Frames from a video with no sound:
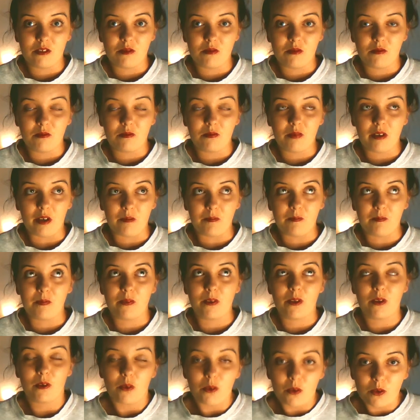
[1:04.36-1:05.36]
well,
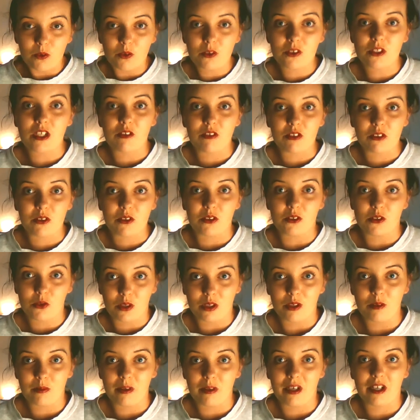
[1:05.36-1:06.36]
altogether it cost
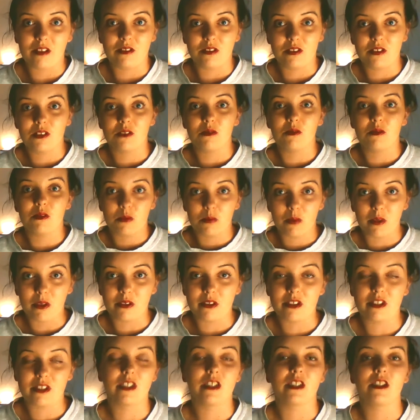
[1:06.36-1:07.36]
£12 with the
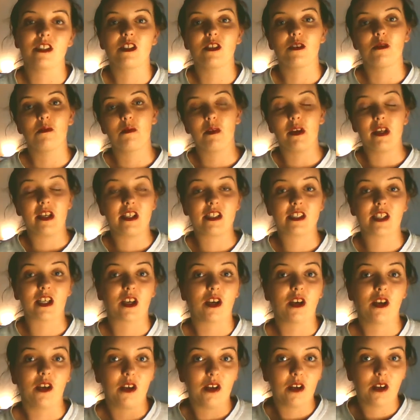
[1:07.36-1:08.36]
postage, but it's like
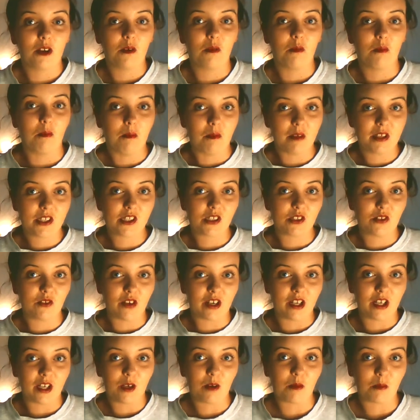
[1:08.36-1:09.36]
a
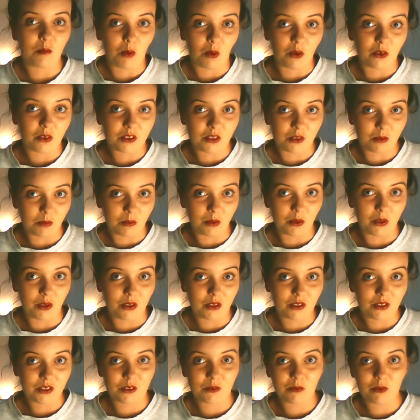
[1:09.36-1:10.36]
mystery box of
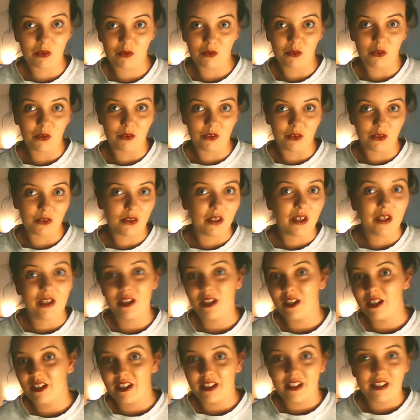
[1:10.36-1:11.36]
books. We thought, well,
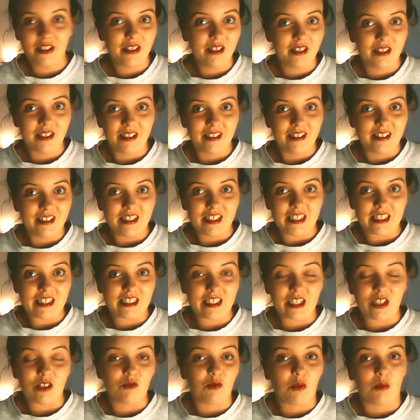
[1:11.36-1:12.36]

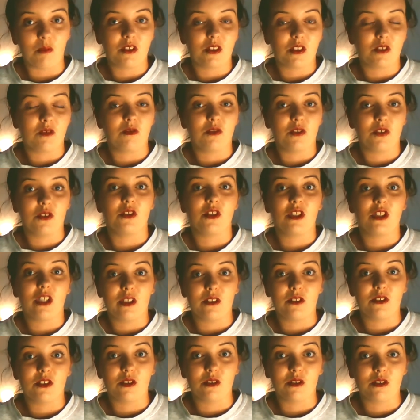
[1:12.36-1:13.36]
instead of rummaging through
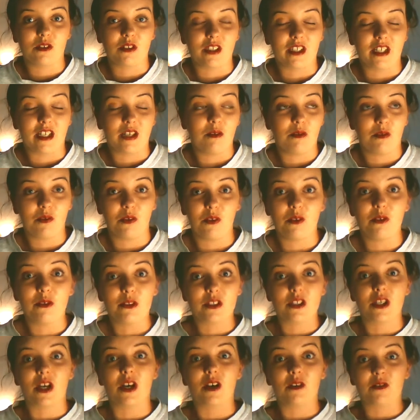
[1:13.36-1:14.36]
charity shops right now, we thought we'll
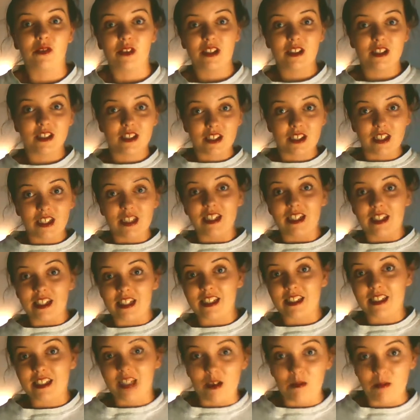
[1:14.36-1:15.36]
start fresh.
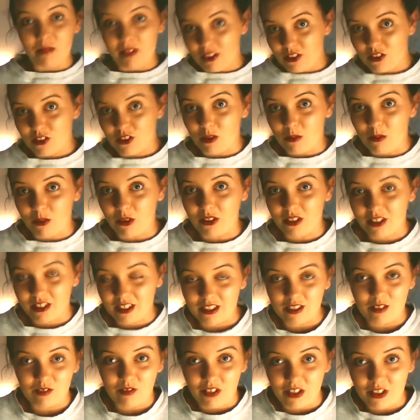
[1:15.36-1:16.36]
Let's get a mystery box
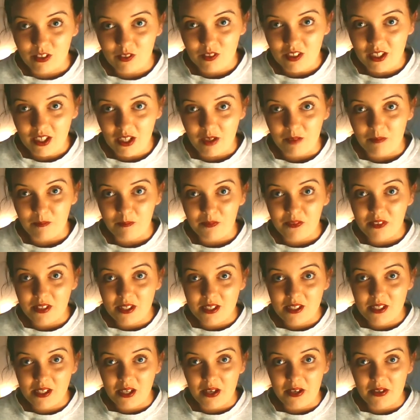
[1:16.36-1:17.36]
as the first video.
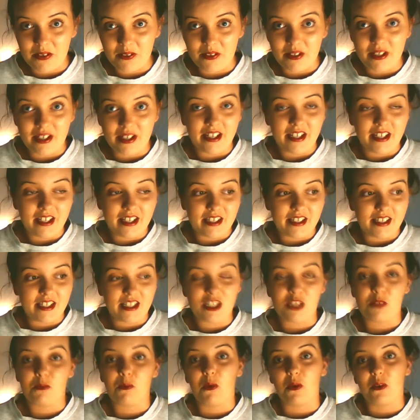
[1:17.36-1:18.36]
So
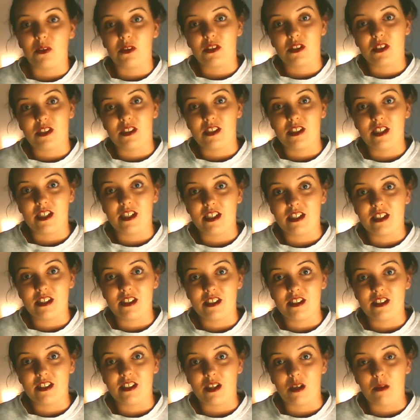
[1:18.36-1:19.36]
this box
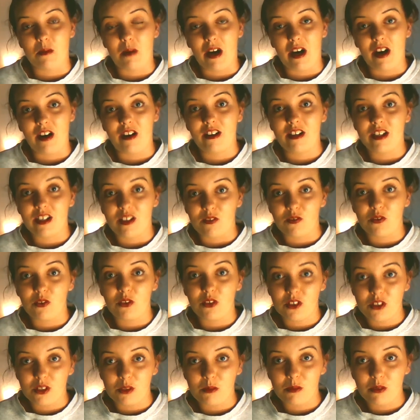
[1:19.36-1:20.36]
contains apparently
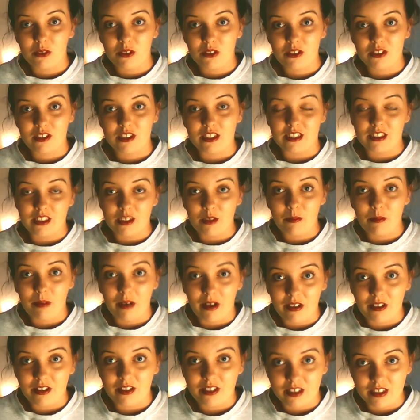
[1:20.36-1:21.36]
40 books. I say
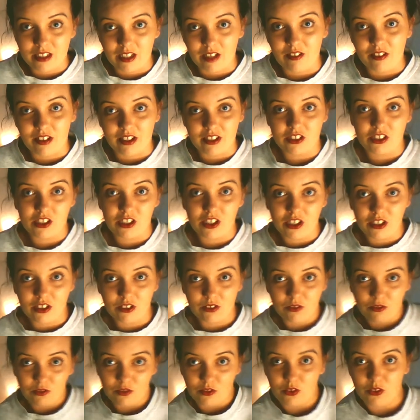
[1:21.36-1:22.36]
apparently because I haven't actually looked
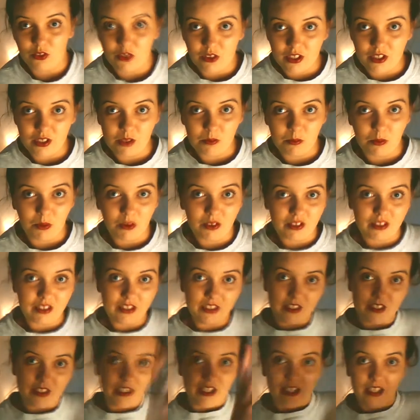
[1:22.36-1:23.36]
through this box.
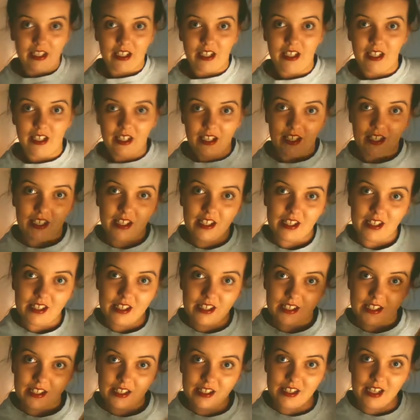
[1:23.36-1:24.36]
It's like
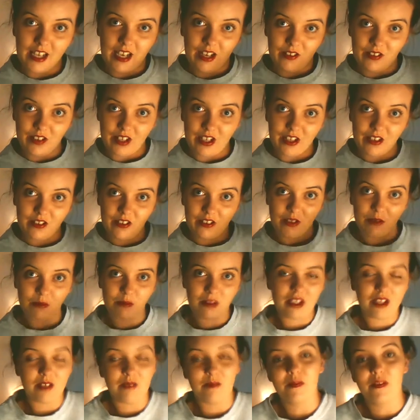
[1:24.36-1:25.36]
down here at the
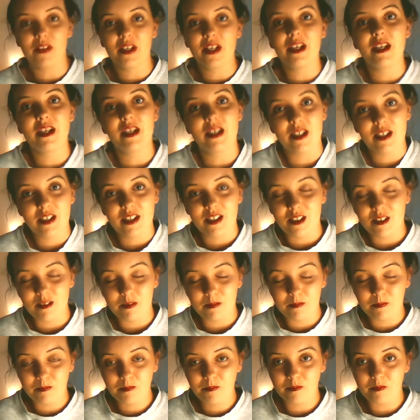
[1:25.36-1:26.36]
minute,
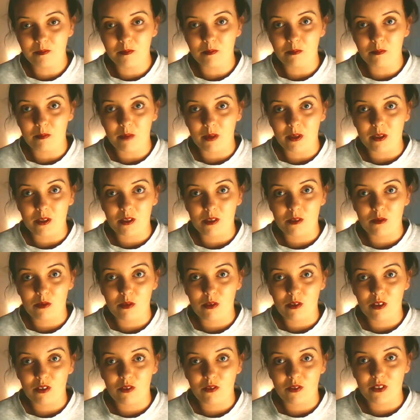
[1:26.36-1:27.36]
but we'll
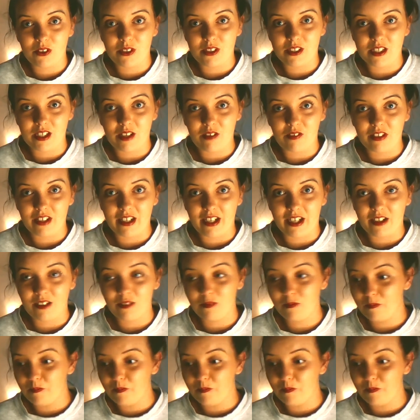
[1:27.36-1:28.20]
look through it together now.